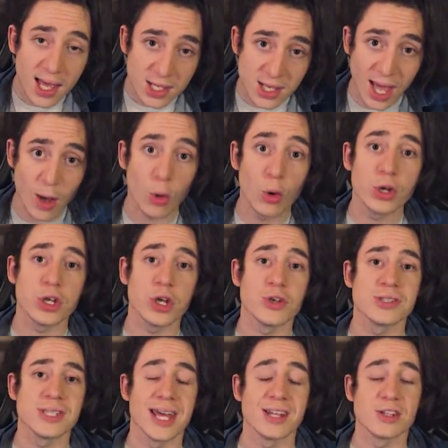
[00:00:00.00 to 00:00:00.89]
audio
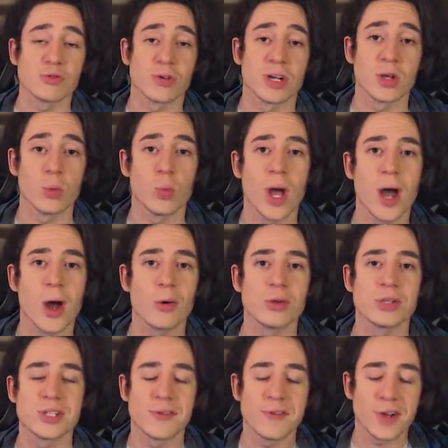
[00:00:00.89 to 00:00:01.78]
sense really well
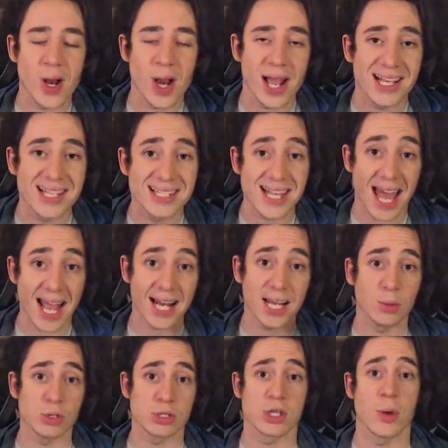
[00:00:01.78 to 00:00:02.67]
to figure out exactly
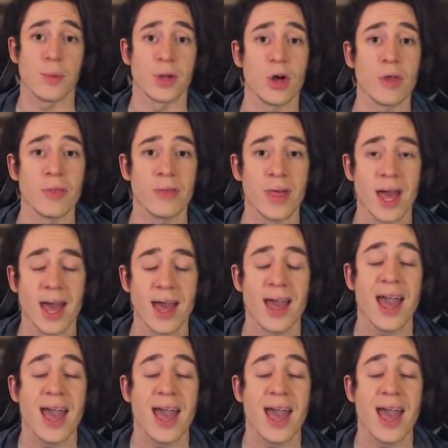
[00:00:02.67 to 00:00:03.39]
what's going on there.